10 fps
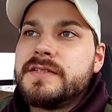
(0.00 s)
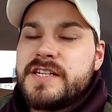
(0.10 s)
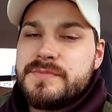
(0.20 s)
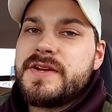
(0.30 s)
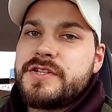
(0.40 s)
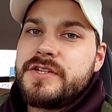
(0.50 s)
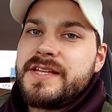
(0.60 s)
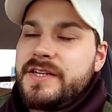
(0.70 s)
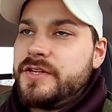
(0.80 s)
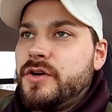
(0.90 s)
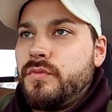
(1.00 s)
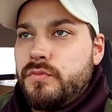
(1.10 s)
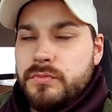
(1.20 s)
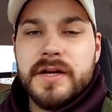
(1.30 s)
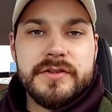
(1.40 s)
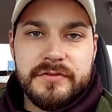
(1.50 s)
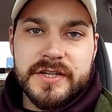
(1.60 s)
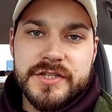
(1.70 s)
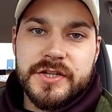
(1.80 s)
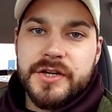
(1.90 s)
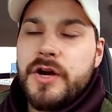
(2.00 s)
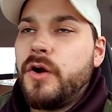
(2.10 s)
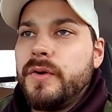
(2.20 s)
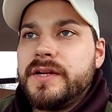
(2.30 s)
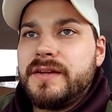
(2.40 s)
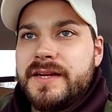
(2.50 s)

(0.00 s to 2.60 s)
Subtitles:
Just make sure that you know what direction you're going.